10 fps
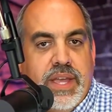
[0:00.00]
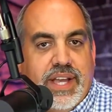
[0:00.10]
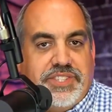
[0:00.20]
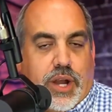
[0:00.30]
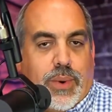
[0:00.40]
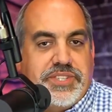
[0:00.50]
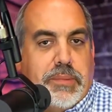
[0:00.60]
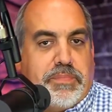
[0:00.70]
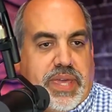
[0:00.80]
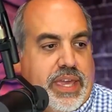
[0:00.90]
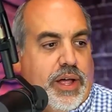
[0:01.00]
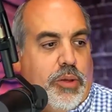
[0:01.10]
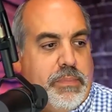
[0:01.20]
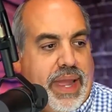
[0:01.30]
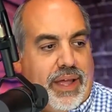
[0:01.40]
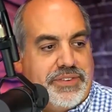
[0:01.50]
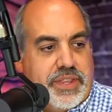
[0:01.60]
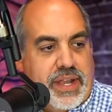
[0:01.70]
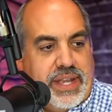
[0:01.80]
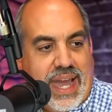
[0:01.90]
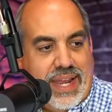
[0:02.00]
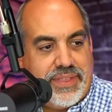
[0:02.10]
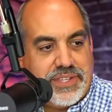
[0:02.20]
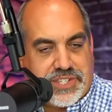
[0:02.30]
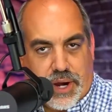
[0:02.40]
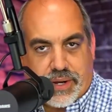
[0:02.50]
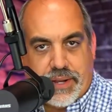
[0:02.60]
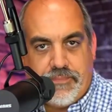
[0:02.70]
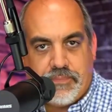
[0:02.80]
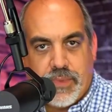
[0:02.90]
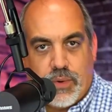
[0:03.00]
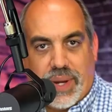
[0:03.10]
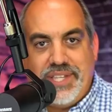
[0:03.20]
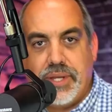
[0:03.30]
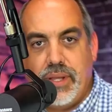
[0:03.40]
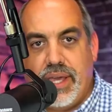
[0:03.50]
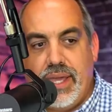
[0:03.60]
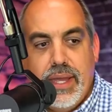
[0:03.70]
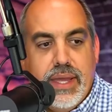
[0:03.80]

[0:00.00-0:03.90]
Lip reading: And so there was an appeal mailed to the Ninth Circuit recently,